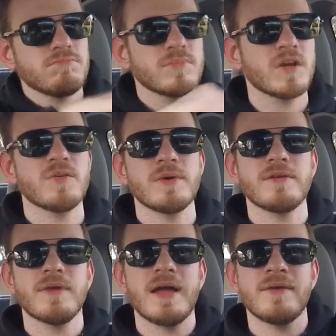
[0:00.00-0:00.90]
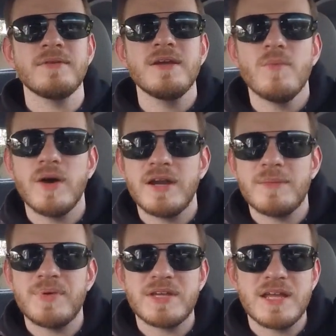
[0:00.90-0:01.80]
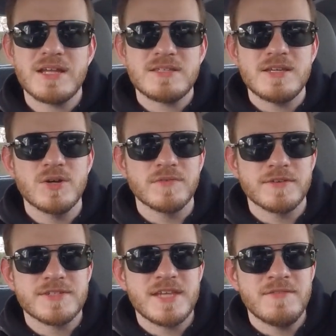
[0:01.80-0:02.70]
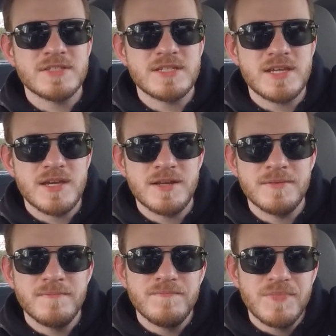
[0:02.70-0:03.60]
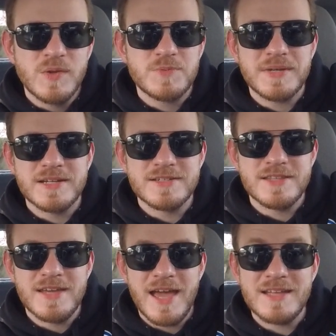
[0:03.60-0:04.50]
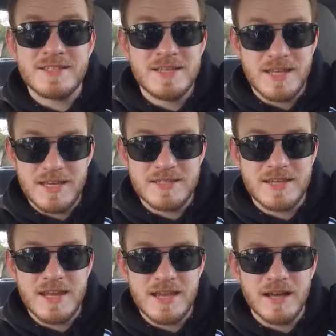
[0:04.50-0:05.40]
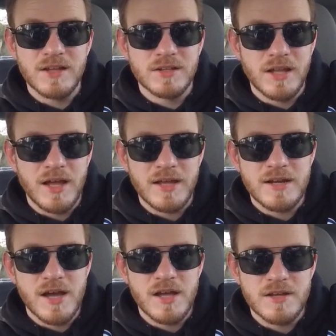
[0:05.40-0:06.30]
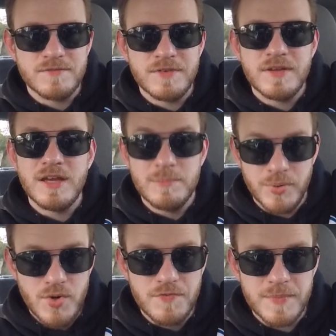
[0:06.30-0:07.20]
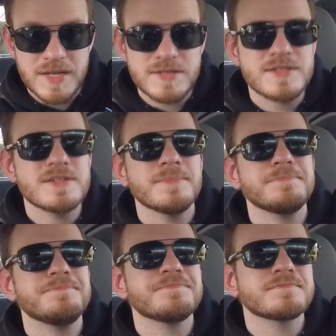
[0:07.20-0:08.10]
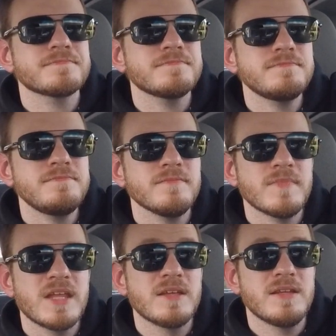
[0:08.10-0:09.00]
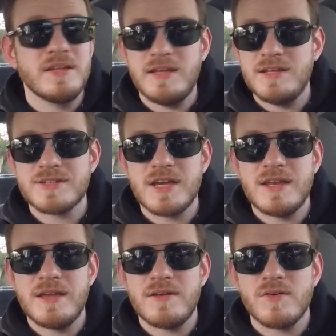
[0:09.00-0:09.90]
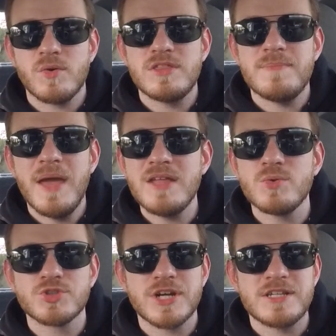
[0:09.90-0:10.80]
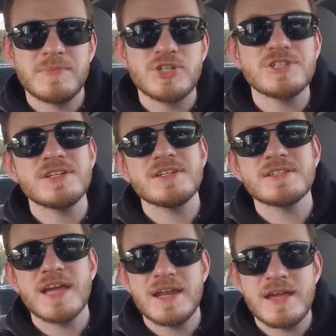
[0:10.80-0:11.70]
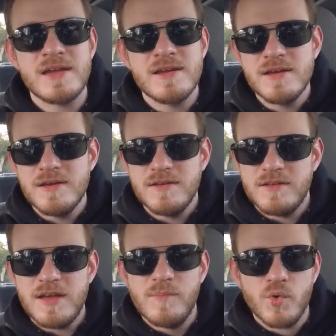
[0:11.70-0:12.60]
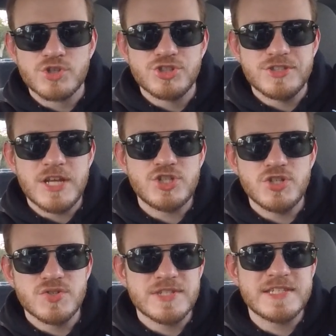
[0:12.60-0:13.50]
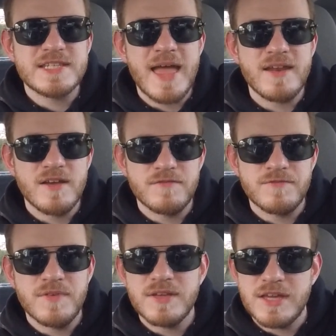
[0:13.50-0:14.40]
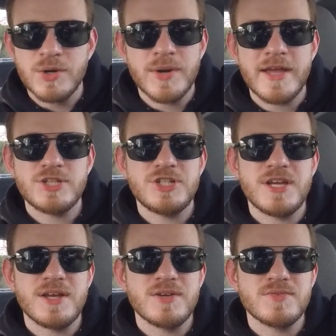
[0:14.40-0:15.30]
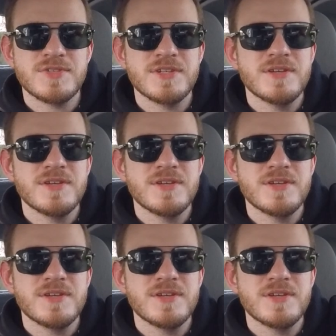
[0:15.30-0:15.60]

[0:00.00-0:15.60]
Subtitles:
other way around? Why did I pick an 18 over a 17? It was because the 18 is getting a lot of improvements. It is getting, in the manual transmission, it is getting a more traditional set of gear ratios,